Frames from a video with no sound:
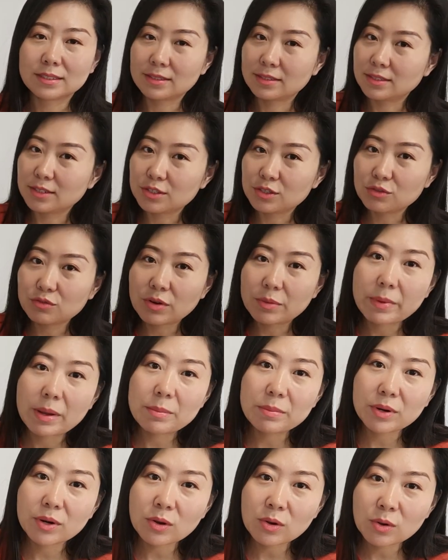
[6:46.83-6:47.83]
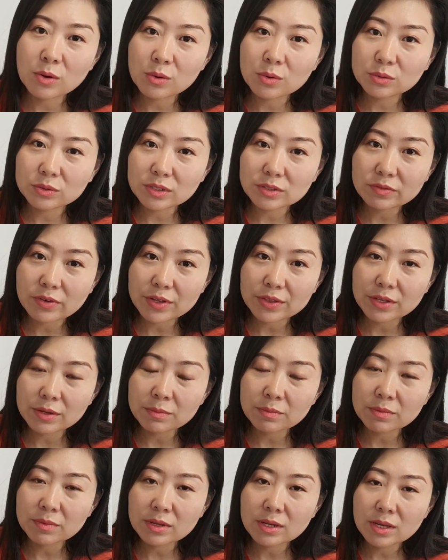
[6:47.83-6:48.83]
Did you remember all the rhythm?
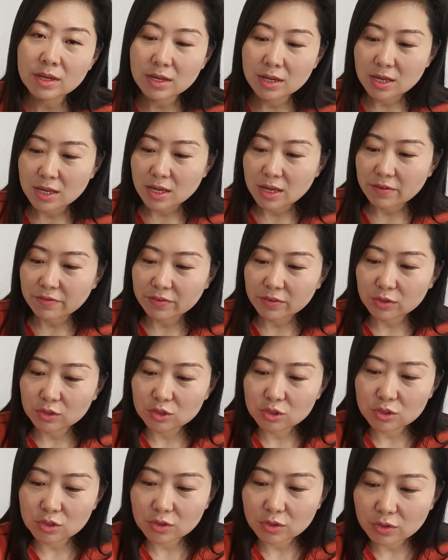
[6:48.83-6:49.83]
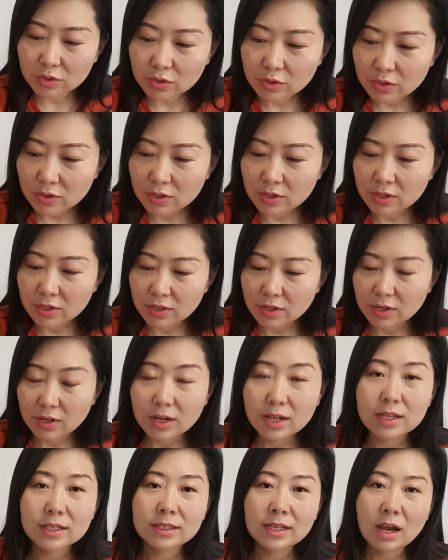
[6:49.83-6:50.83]
If you do,
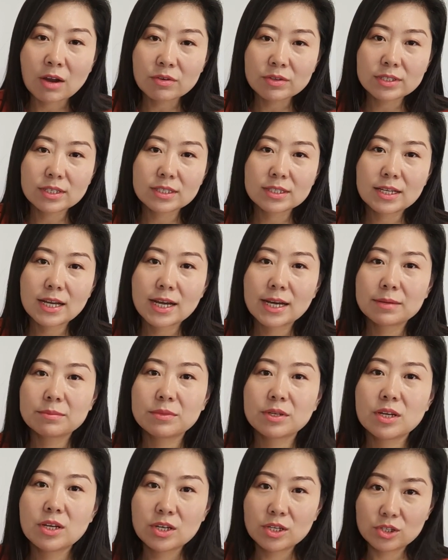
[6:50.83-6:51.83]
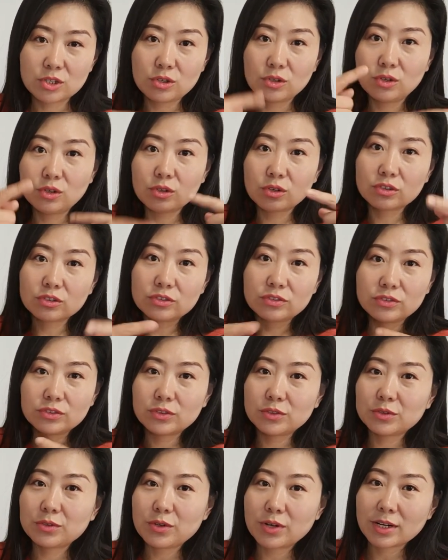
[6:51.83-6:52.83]
now is the time to look
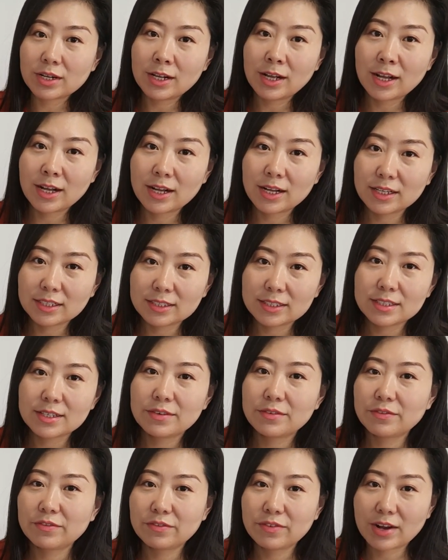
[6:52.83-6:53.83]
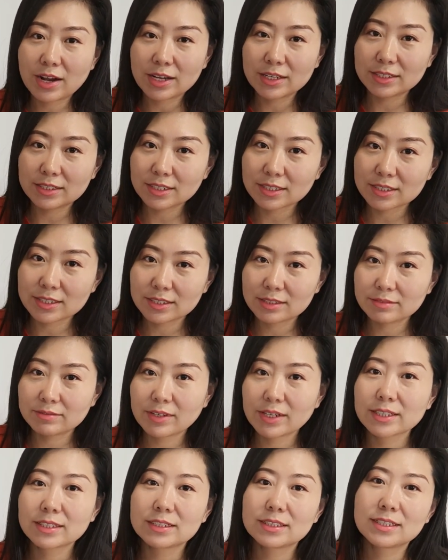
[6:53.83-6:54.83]
through your cards, find the
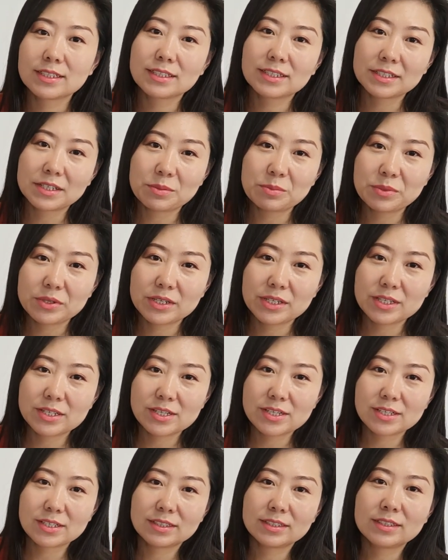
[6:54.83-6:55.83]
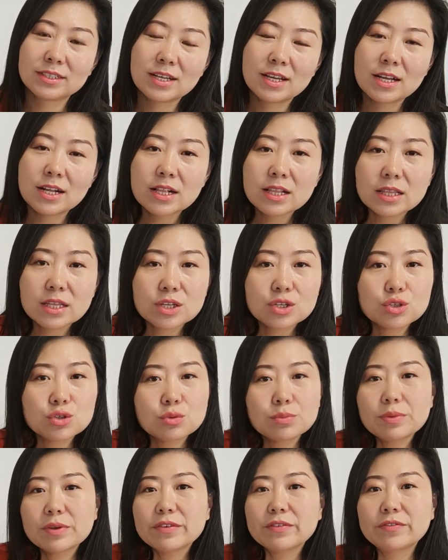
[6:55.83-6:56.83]
correct combination. There
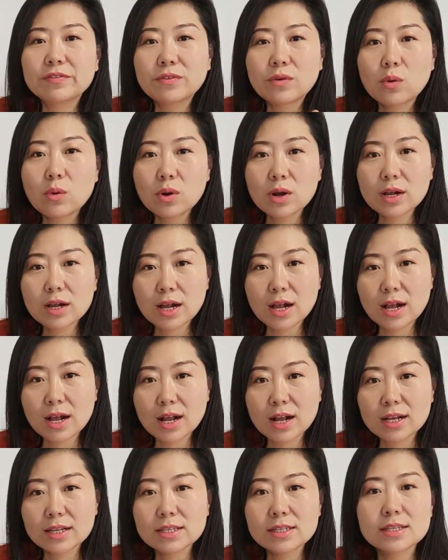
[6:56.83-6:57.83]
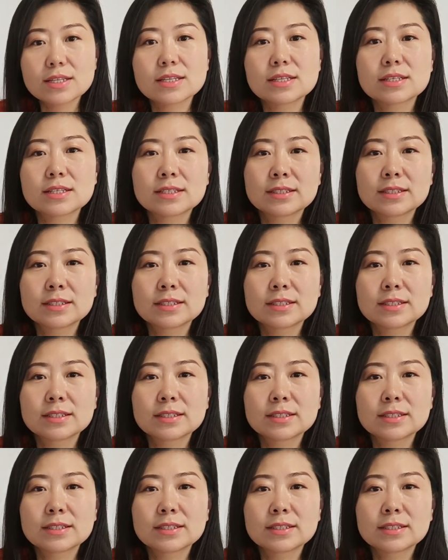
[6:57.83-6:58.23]
should be 4 cards.